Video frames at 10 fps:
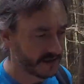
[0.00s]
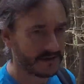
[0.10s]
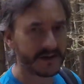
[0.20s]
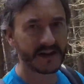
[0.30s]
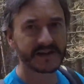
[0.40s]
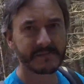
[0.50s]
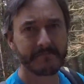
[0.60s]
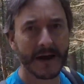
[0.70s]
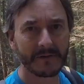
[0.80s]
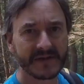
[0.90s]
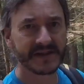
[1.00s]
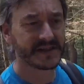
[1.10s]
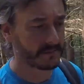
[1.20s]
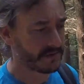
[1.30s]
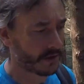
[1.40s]
Does mounting
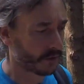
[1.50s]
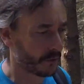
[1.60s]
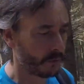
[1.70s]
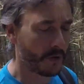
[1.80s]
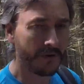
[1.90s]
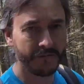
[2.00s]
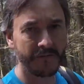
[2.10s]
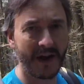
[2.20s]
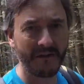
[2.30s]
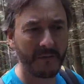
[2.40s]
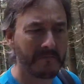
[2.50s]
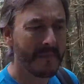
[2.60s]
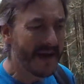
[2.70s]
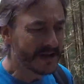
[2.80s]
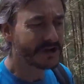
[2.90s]
something on the roof have a
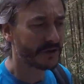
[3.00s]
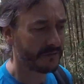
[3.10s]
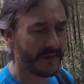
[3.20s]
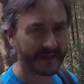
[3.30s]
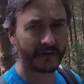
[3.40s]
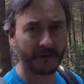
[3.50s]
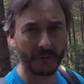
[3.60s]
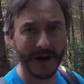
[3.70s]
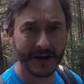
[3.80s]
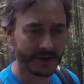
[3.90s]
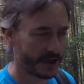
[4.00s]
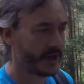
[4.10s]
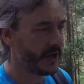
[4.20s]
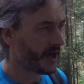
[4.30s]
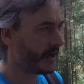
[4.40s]
major effect on the range?
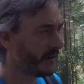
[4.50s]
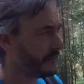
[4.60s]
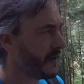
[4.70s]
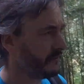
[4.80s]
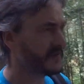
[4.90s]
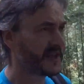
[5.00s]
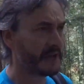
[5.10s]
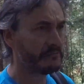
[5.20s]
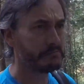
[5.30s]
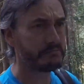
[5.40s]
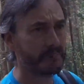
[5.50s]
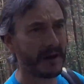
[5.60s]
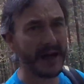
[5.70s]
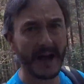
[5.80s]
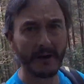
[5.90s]
And if so, by how